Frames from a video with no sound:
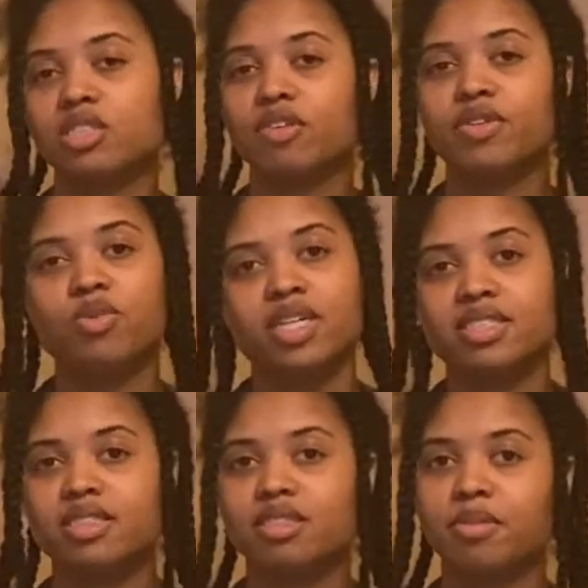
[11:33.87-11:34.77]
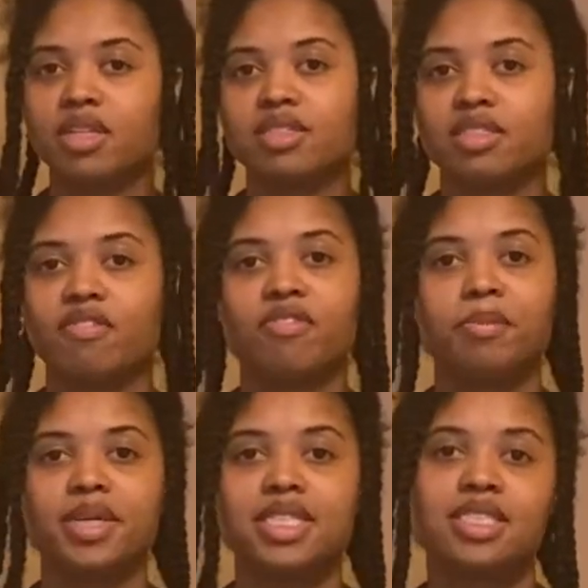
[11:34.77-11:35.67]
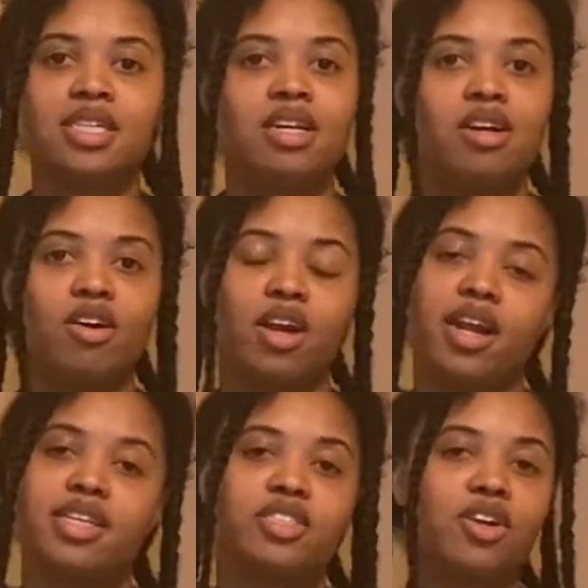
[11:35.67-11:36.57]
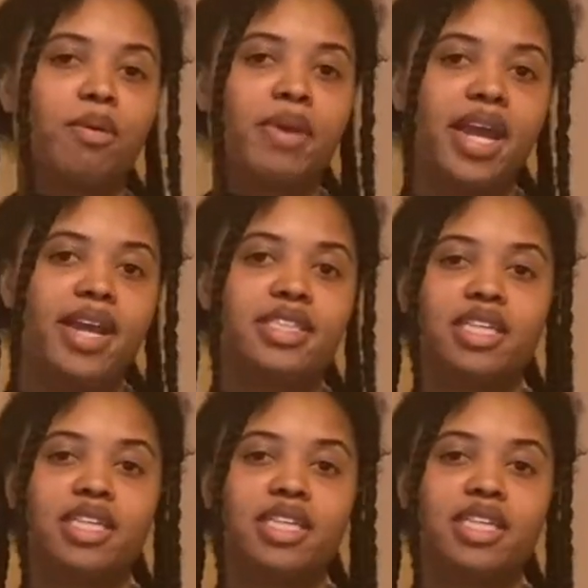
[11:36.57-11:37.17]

or if you want to see some other stuff from us on our Instagram page.